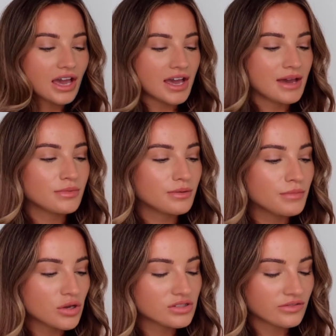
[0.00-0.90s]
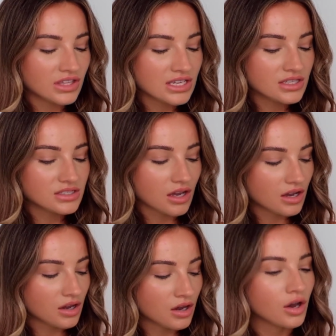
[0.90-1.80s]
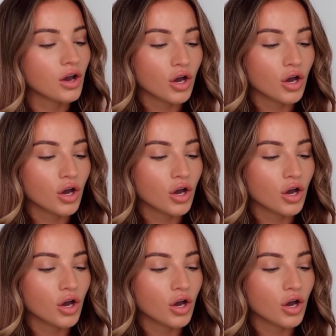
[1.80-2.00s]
Most of these are